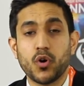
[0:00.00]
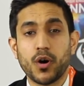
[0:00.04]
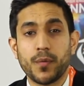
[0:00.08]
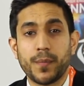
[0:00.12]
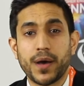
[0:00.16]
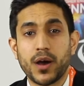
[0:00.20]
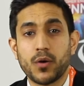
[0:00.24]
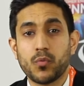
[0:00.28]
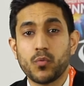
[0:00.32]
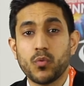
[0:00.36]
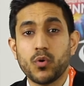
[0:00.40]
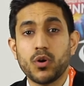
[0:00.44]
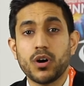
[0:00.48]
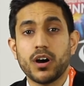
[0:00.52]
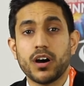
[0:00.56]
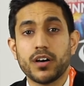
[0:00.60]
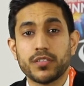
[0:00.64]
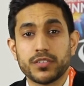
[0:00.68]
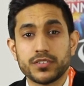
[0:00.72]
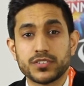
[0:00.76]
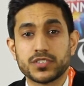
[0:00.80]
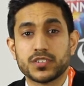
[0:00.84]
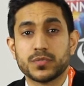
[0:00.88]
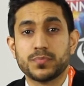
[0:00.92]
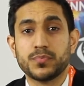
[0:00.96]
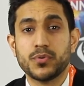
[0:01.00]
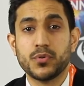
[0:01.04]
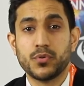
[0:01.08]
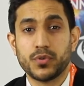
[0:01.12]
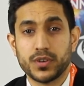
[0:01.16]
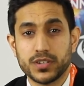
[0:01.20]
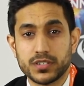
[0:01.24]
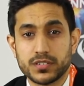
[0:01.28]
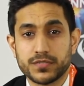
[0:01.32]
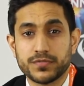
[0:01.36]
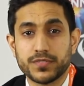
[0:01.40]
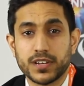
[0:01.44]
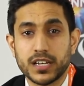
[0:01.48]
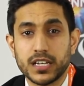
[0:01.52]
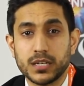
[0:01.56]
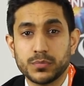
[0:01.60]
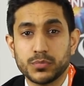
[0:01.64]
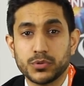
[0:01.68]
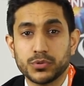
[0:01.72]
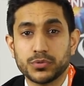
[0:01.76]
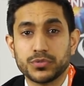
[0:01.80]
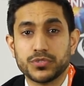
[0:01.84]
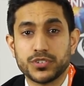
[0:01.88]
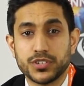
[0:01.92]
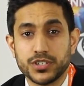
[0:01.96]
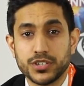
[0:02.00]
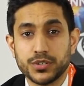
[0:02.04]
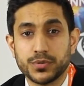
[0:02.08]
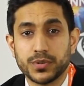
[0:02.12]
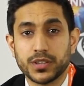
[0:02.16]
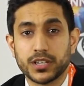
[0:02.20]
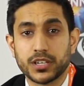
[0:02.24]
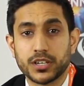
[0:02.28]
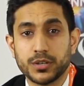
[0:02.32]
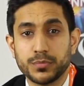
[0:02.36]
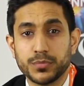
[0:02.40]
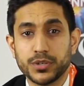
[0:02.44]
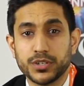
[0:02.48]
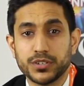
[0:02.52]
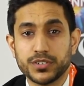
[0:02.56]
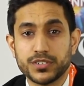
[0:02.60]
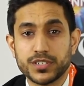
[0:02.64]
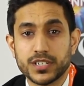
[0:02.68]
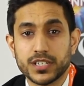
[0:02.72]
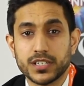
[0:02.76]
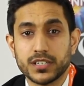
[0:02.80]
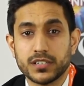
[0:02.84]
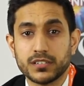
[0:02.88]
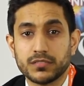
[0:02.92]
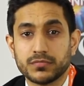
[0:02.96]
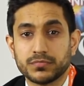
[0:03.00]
about what other support is available to you in the community.